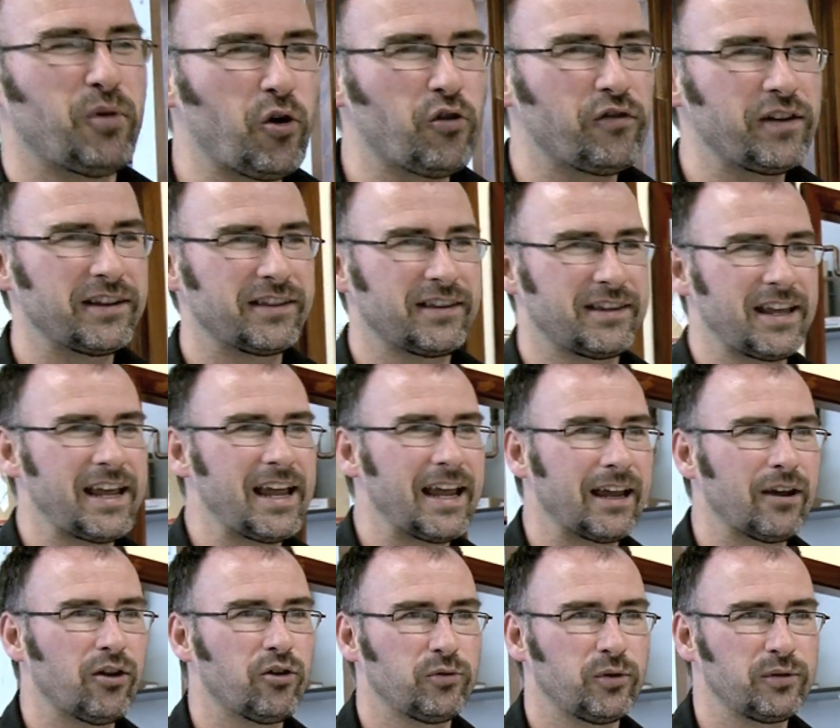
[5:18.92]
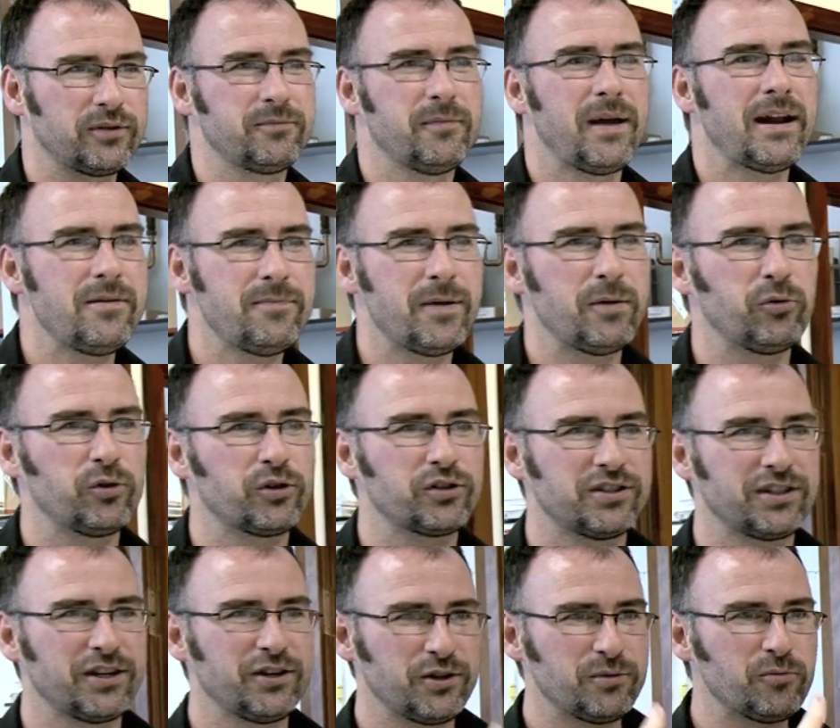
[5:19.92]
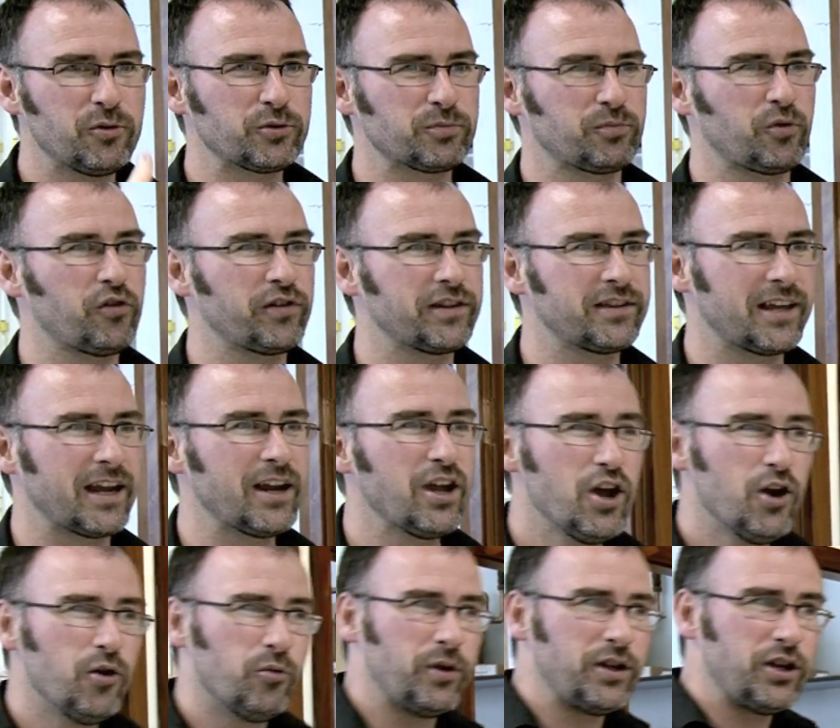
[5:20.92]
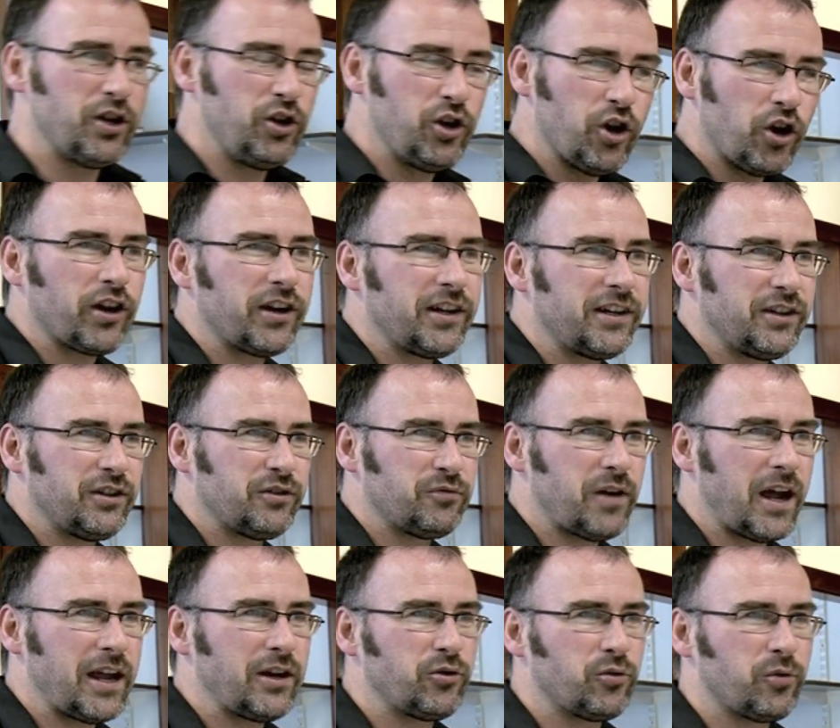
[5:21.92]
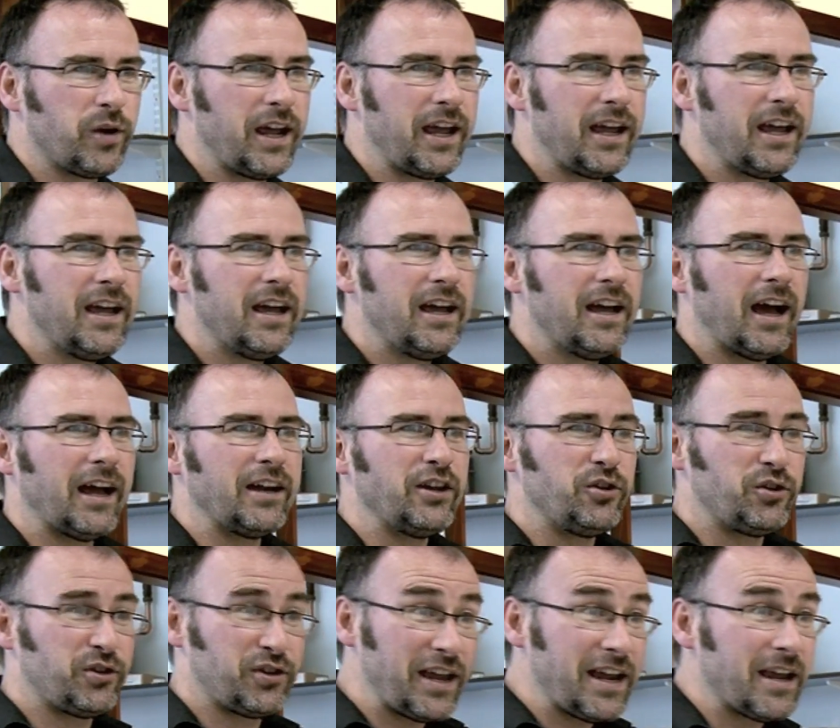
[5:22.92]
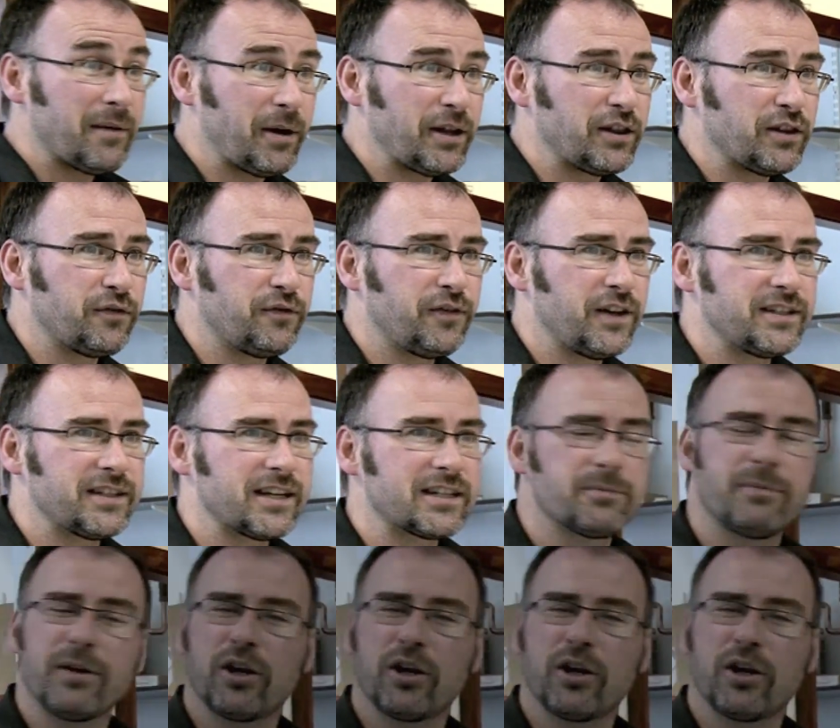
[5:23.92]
boring thing, or what many people consider the most boring thing, when you look at it in the right way and you think about the physics,